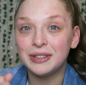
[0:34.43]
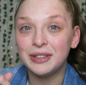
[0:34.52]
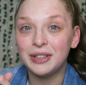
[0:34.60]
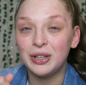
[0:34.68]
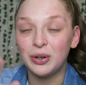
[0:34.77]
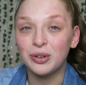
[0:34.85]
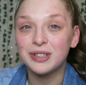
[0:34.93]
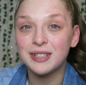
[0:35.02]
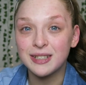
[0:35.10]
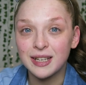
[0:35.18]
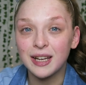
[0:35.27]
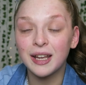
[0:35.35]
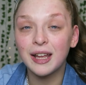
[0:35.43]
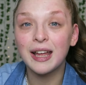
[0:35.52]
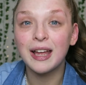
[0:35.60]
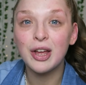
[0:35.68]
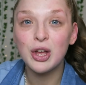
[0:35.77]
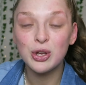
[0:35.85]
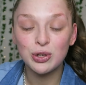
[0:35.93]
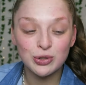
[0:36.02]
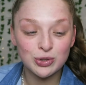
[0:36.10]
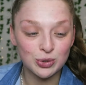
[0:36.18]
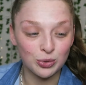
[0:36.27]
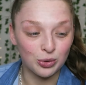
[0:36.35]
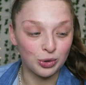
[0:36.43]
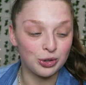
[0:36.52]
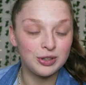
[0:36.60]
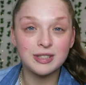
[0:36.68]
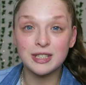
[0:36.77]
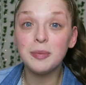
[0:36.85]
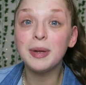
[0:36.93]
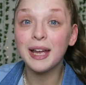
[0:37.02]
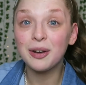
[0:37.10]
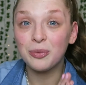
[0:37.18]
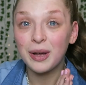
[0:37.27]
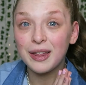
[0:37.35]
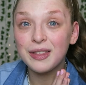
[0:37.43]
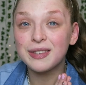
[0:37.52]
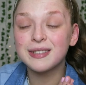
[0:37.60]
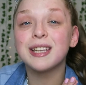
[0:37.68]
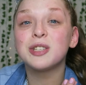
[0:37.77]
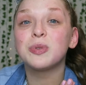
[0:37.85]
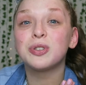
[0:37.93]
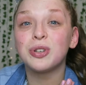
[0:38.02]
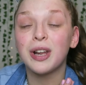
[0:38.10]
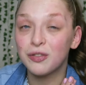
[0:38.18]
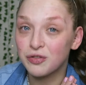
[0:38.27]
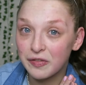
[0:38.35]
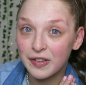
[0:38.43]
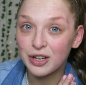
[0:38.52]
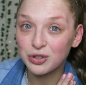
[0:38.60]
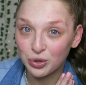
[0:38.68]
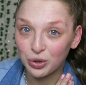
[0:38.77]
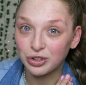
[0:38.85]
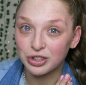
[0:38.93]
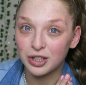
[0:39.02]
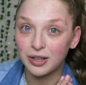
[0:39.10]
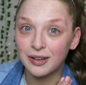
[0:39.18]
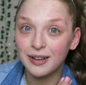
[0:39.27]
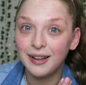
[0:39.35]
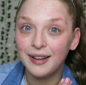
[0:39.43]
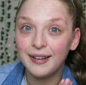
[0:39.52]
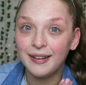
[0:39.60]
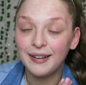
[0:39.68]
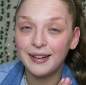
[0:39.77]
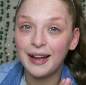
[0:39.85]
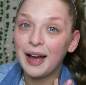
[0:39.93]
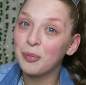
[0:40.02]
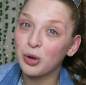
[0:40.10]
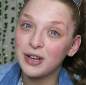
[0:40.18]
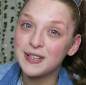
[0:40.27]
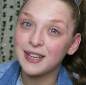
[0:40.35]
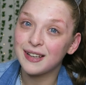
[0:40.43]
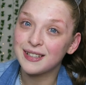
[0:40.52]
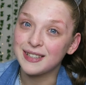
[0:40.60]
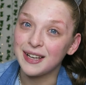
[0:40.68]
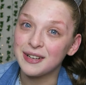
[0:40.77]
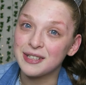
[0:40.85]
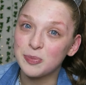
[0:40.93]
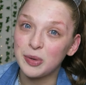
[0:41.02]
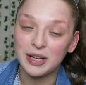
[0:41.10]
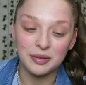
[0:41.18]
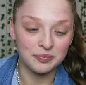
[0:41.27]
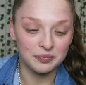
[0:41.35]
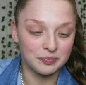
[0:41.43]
Not today. So to begin with, since we're doing it in reverse order, I'm going to take a setting spray.